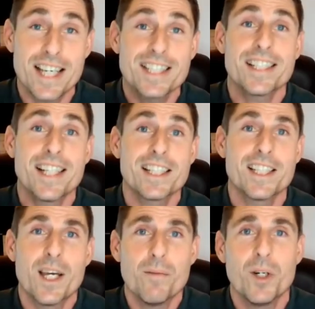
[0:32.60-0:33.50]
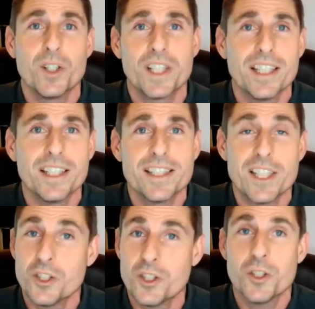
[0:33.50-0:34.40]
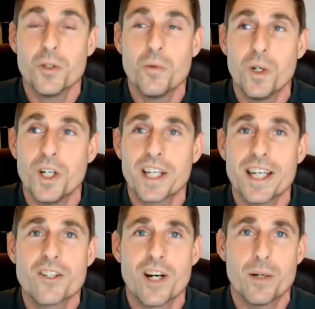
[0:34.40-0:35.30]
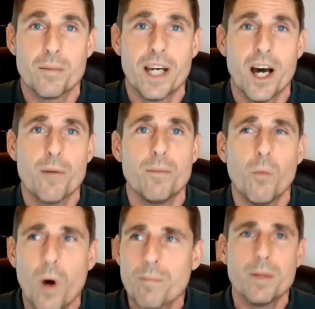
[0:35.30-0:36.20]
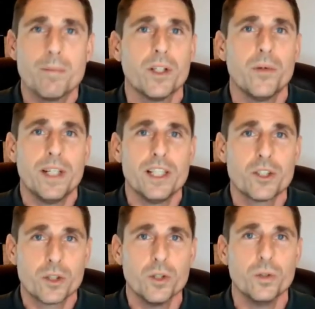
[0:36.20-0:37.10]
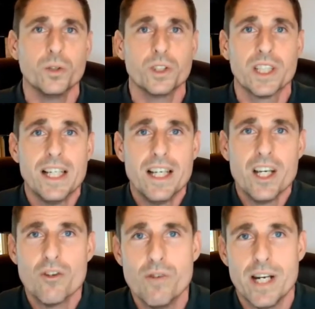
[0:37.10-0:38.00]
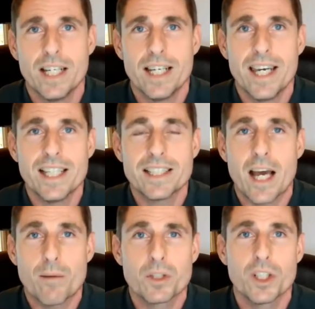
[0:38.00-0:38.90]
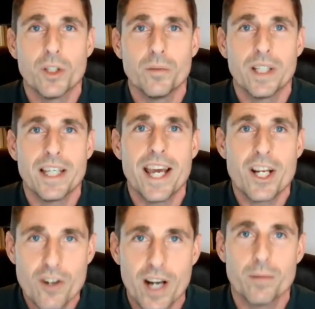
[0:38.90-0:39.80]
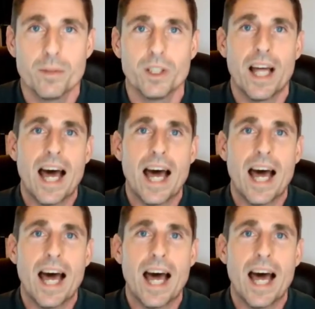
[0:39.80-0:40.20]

it is a Saturday morning and teachers do work incredibly hard. But what people are doing in schools really is absolutely incredible.